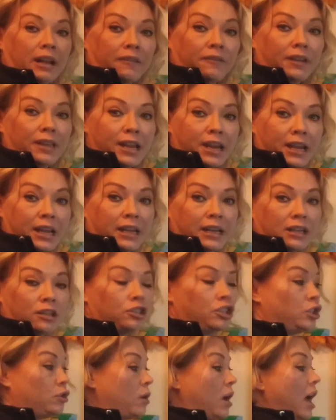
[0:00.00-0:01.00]
of getting it
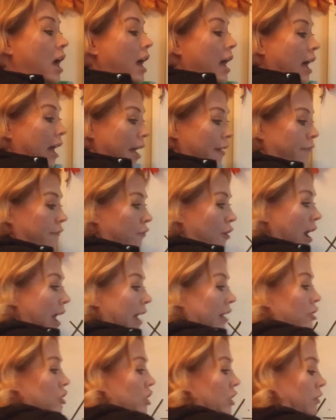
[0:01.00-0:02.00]
into a
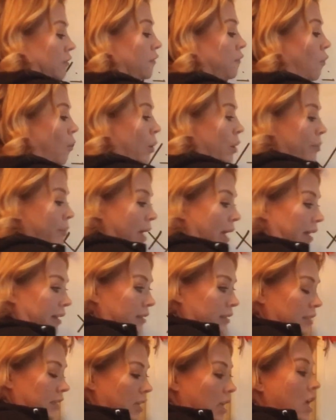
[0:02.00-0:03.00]
fraction
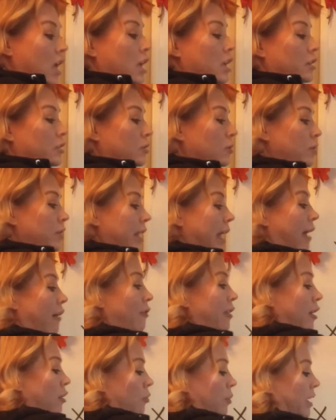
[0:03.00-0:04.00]
format. So now
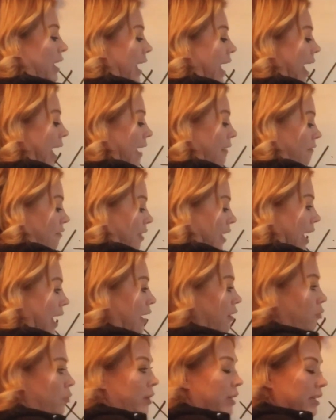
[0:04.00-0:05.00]
that we have
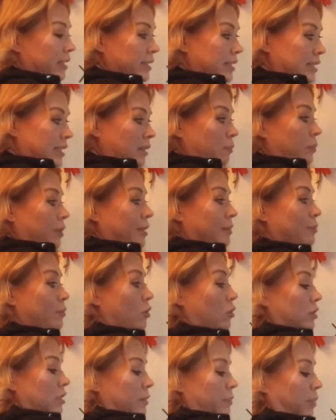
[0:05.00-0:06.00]
that, we can simply
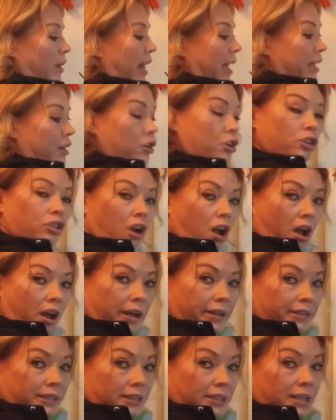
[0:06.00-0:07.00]
multiply
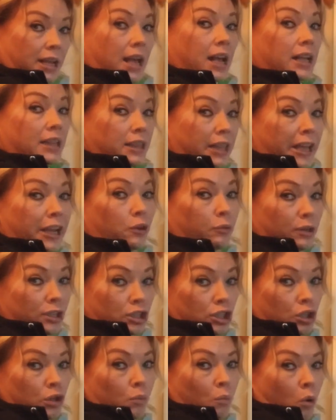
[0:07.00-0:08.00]
across like we
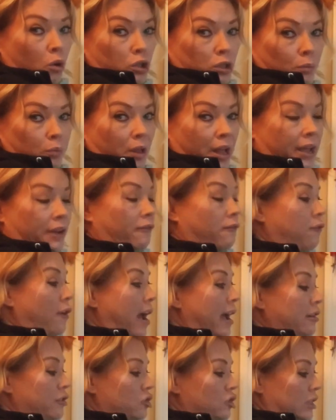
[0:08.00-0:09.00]
do multiplying
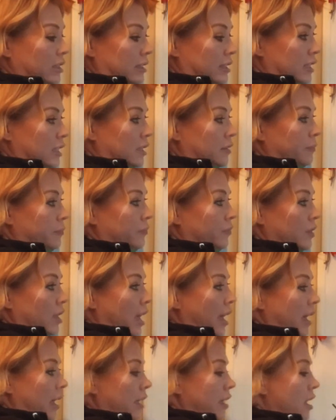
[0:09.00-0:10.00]
fractions,
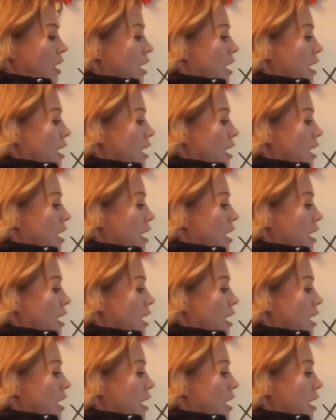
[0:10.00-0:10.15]
okay?